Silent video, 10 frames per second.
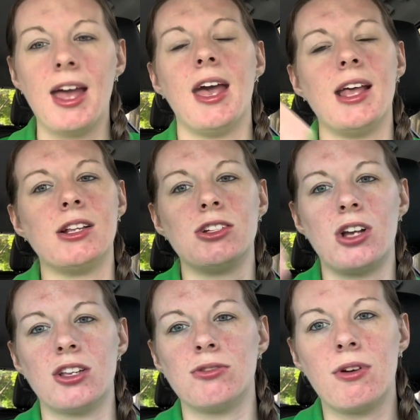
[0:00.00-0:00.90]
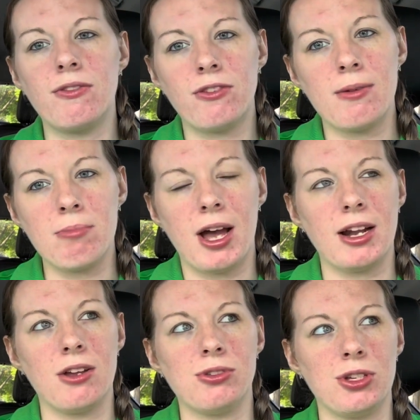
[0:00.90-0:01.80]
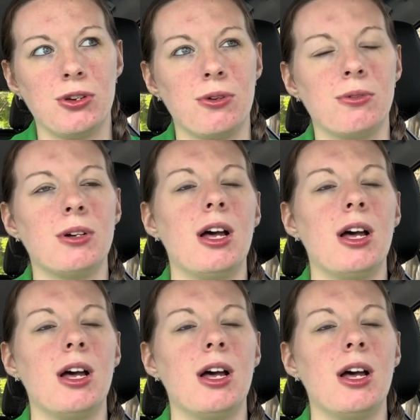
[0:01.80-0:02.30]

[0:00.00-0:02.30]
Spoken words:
and there's also a front patio too.